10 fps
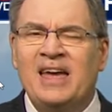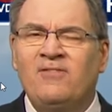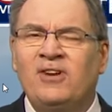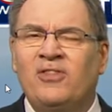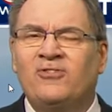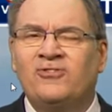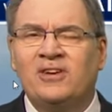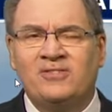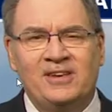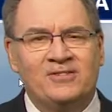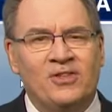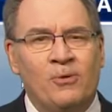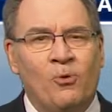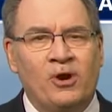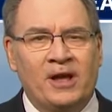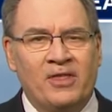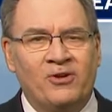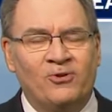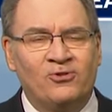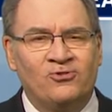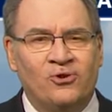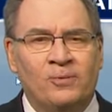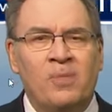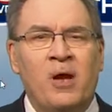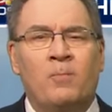even in the 60s in the morning on the North Shore.